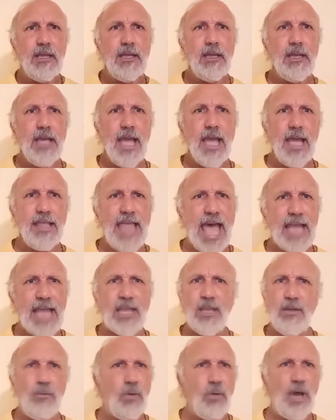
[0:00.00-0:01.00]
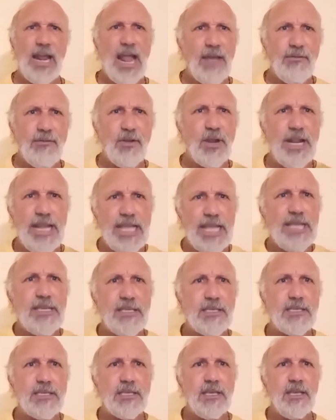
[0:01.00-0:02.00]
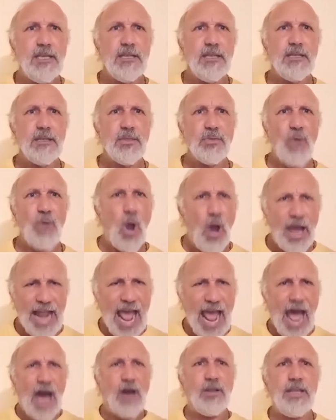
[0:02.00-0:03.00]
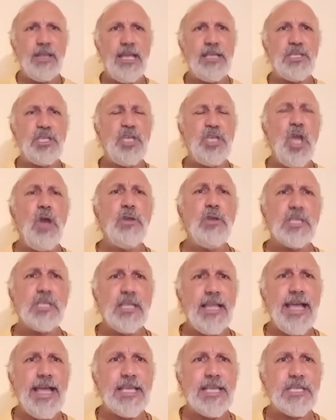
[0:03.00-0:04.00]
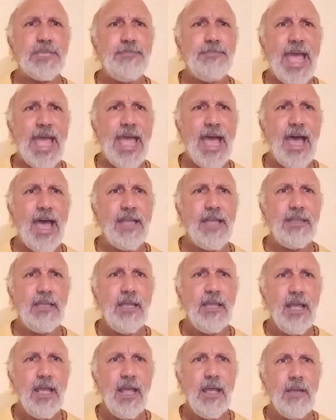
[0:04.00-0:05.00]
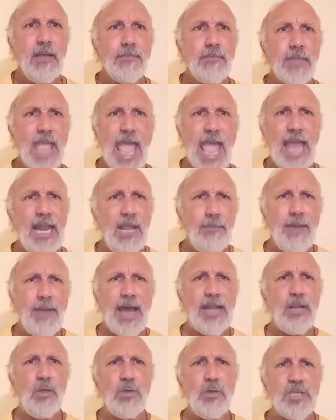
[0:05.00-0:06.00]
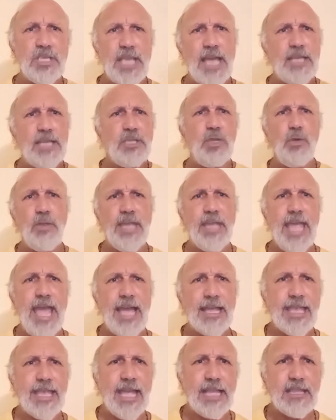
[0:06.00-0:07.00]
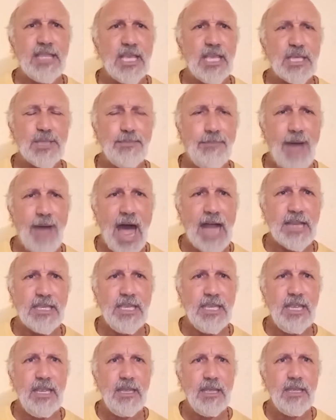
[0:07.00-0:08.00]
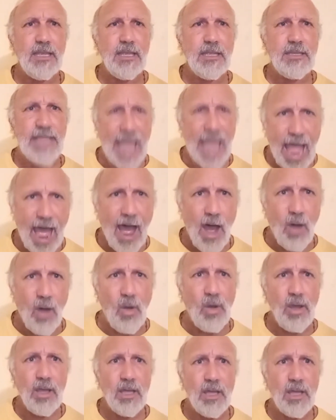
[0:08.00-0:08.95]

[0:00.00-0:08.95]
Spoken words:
And that, whatever it is, throw it out. It's useless, man. Anybody who says you can't get this bhakti now,